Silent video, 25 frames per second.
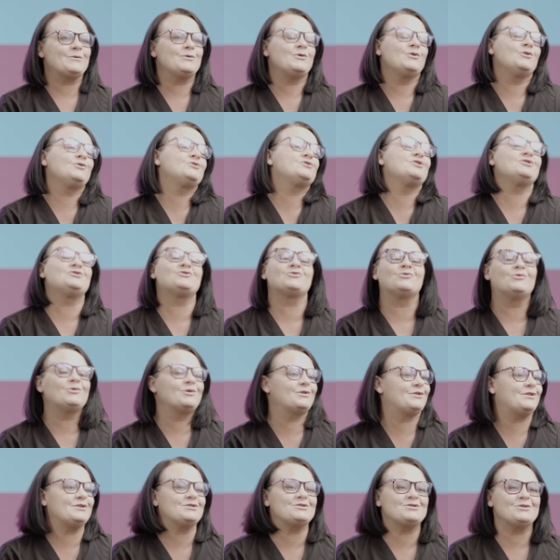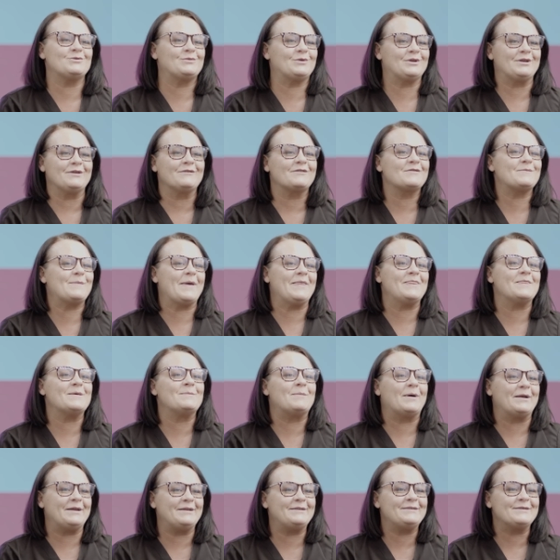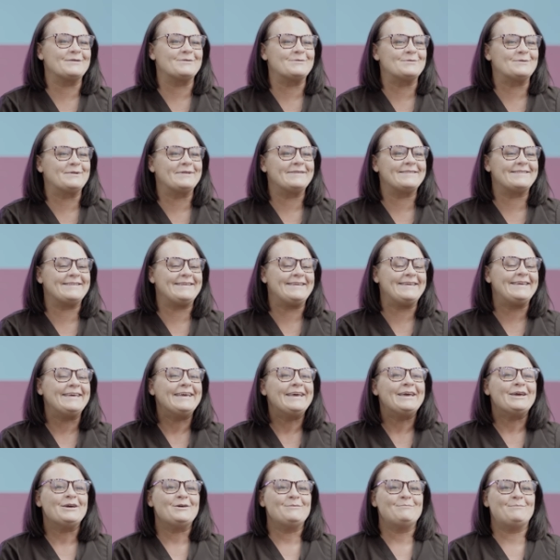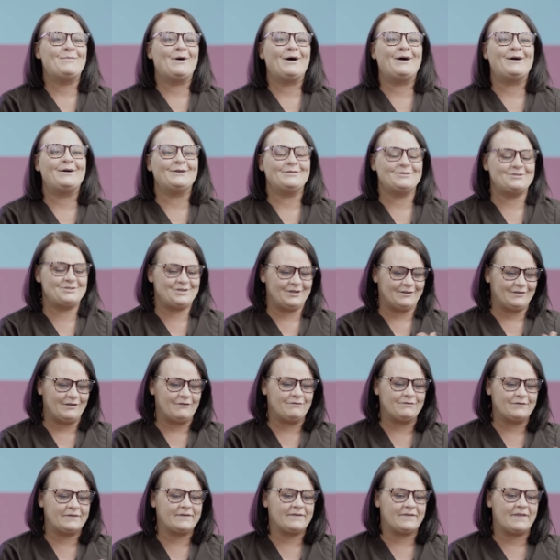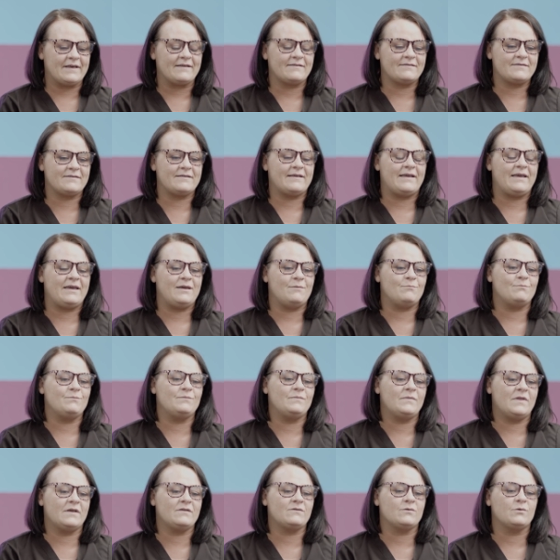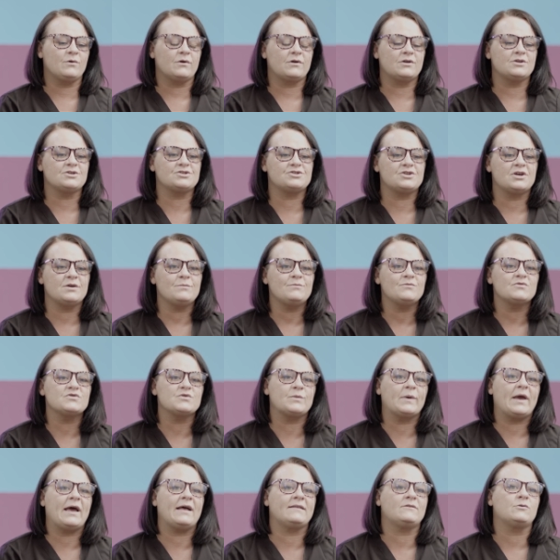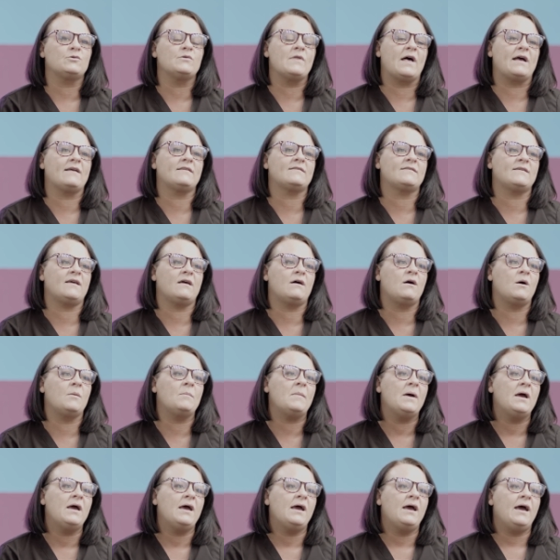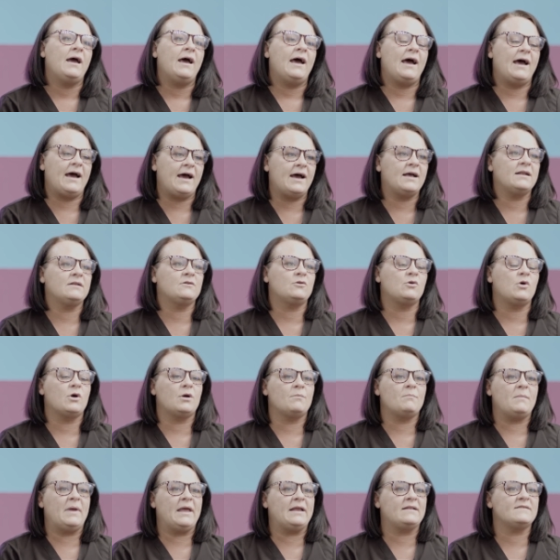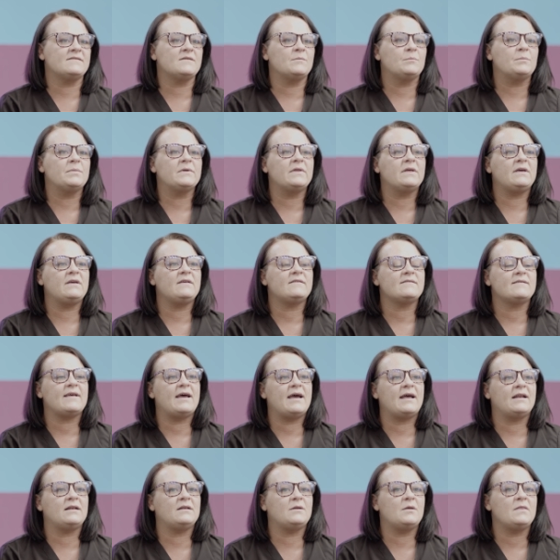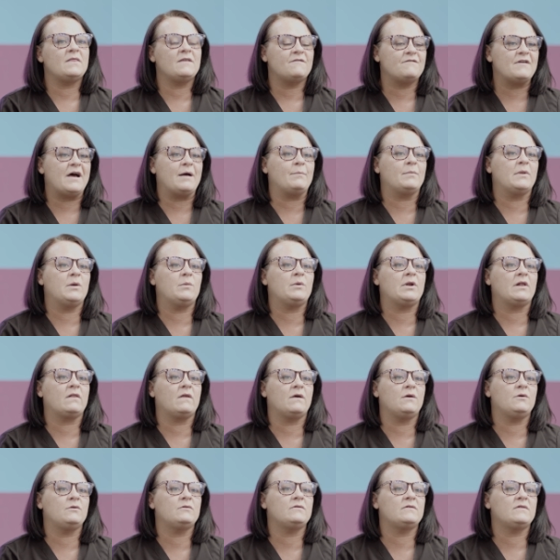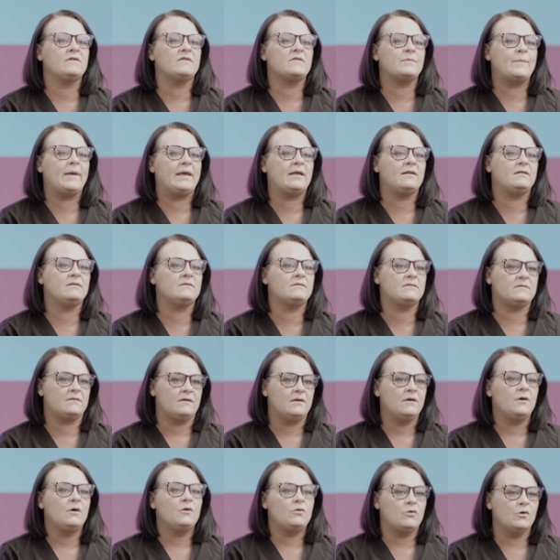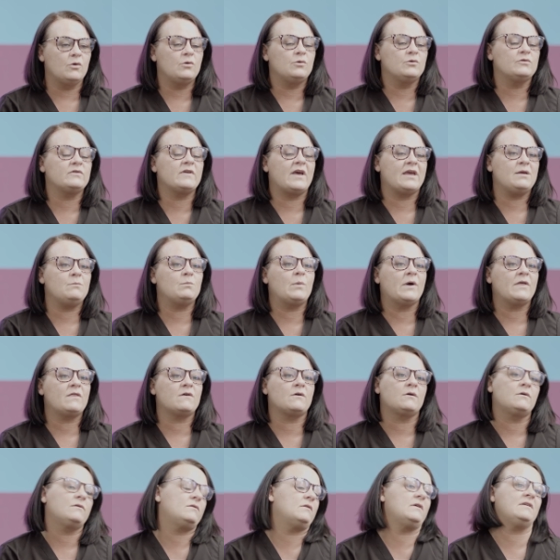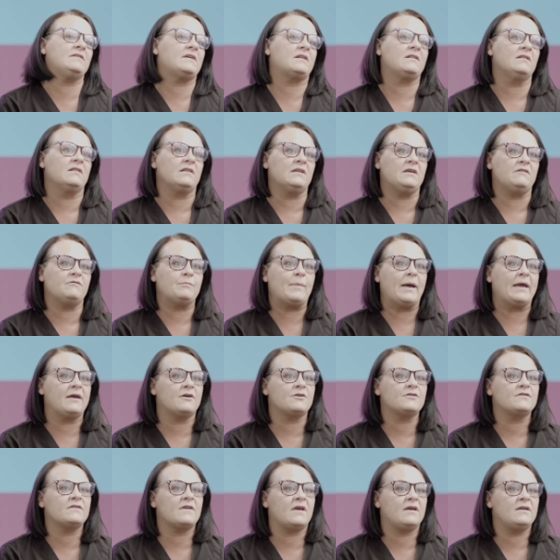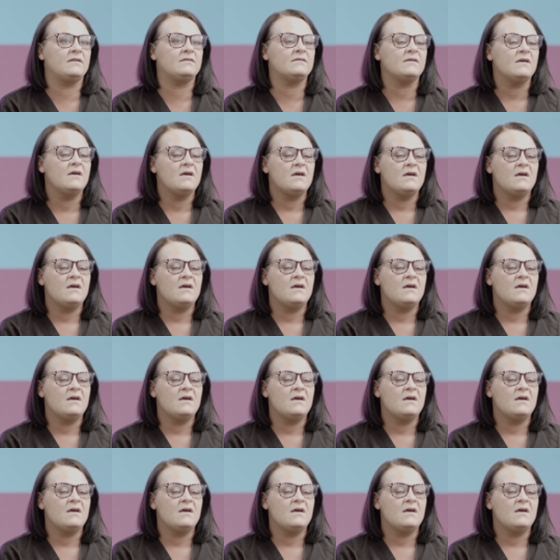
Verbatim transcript: who she joked that she wouldn't have spent the money to go and see, but she loved this um, this orchestra. So we had all that set up and got her meds in place and the family were allowed to spend the whole time with her. They didn't leave by her side.